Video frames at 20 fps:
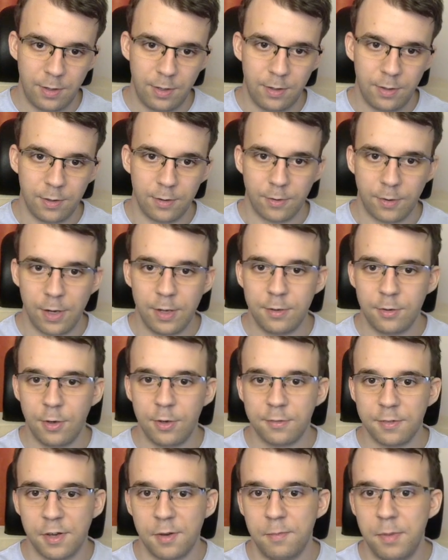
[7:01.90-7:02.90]
Okay, so
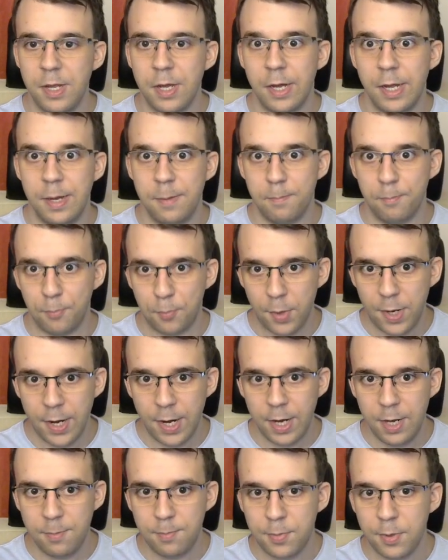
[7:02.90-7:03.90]
it's gonna be a
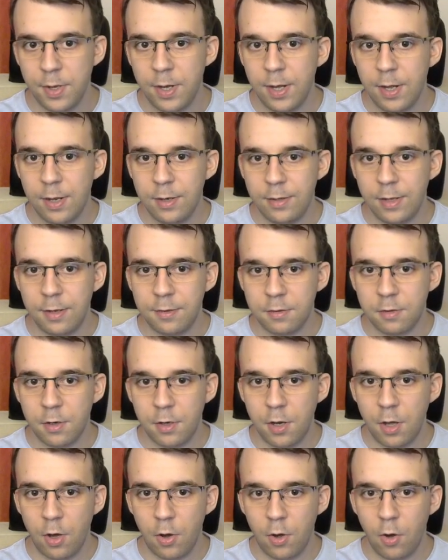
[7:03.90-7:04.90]
pipe that's
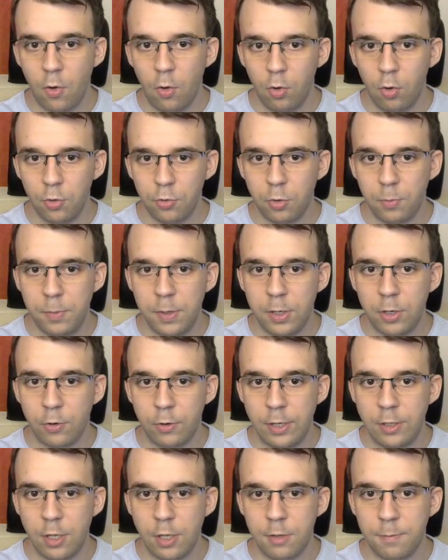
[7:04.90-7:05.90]
gonna also be
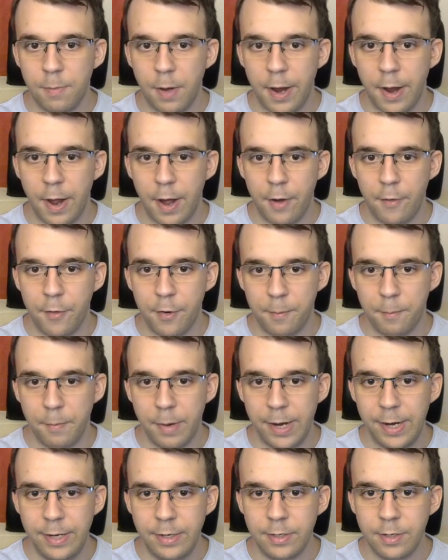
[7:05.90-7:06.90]
created by our
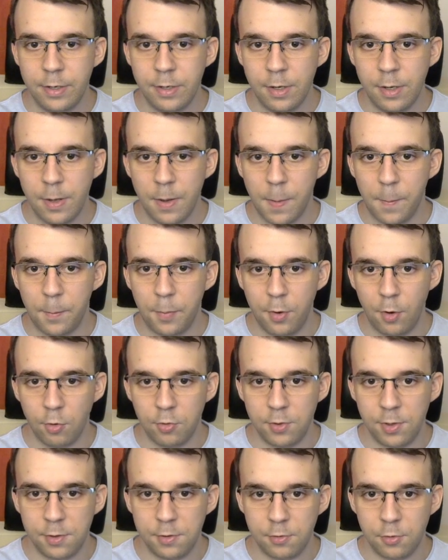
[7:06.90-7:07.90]
main
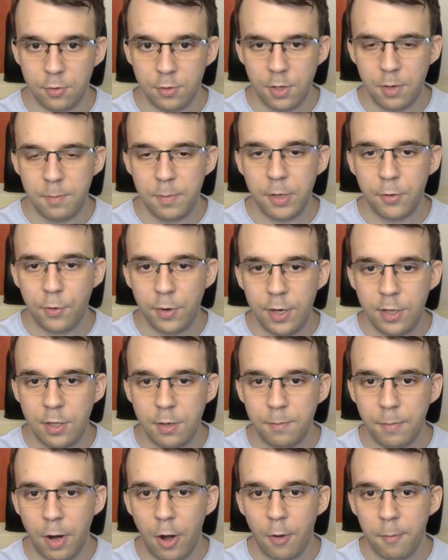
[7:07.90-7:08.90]
process. So it's gonna be
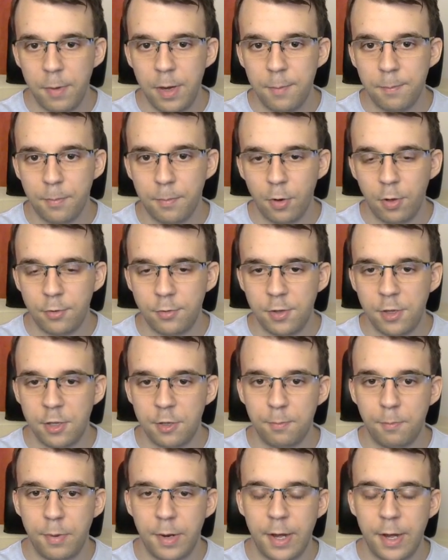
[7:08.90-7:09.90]
created by our main process,
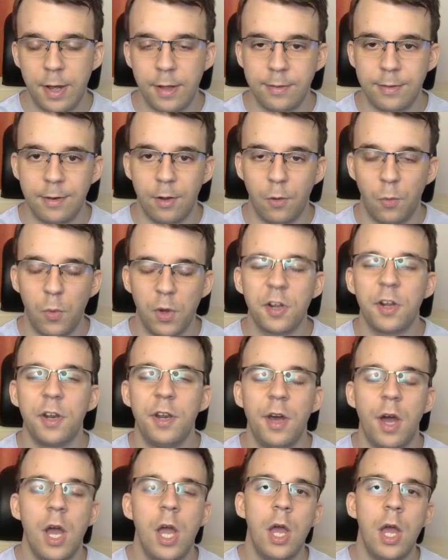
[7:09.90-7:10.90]
but we're
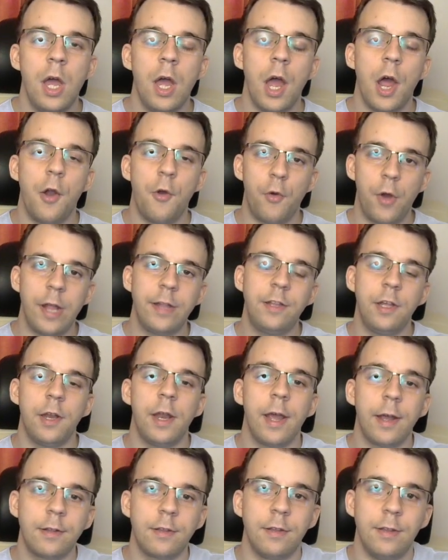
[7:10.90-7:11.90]
gonna
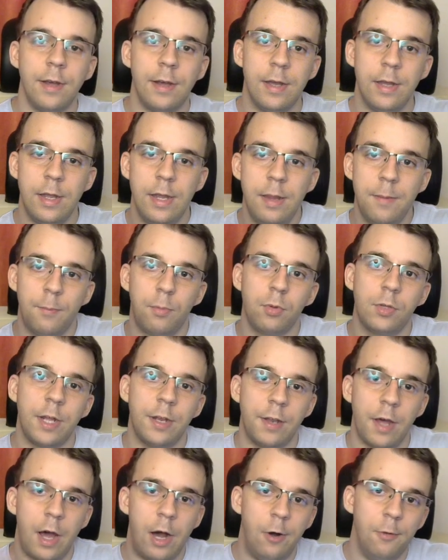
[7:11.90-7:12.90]
redirect the input
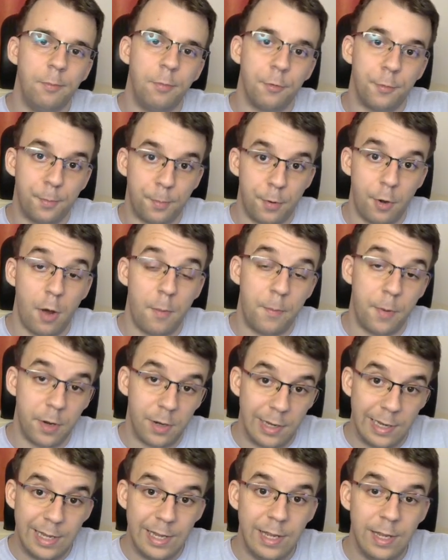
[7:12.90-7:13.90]
and the output
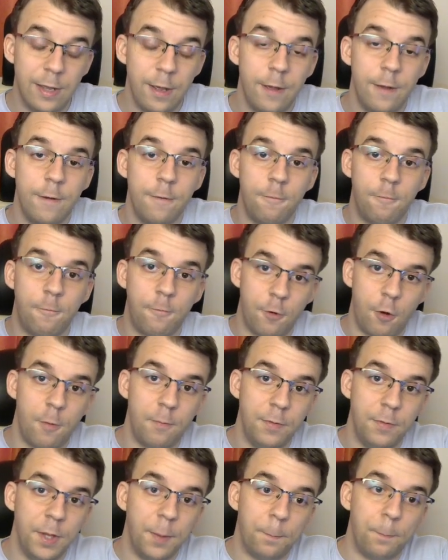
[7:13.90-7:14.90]
properly
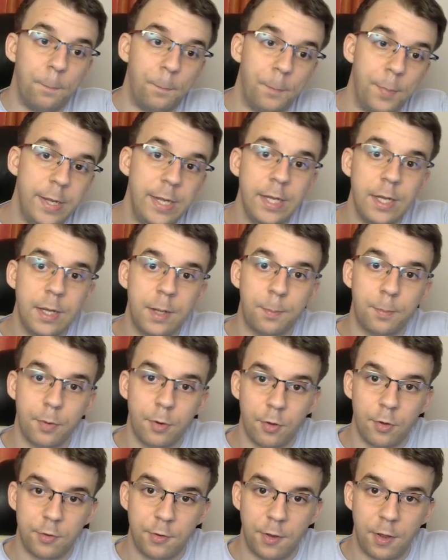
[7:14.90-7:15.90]
from the ping
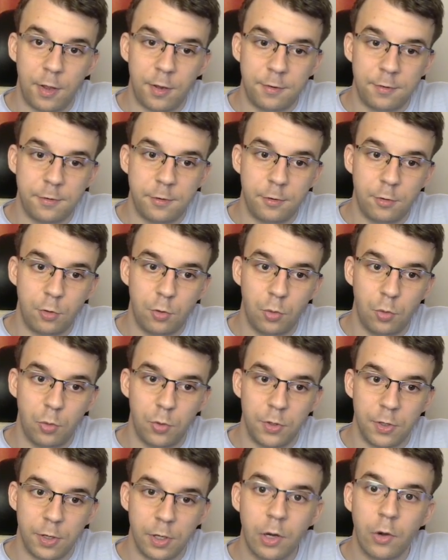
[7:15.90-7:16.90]
process to
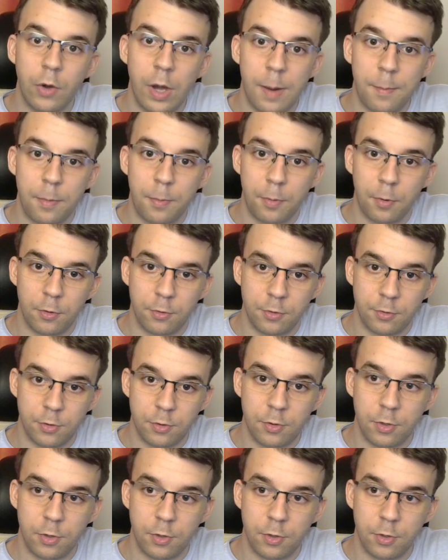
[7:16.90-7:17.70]
the grep process.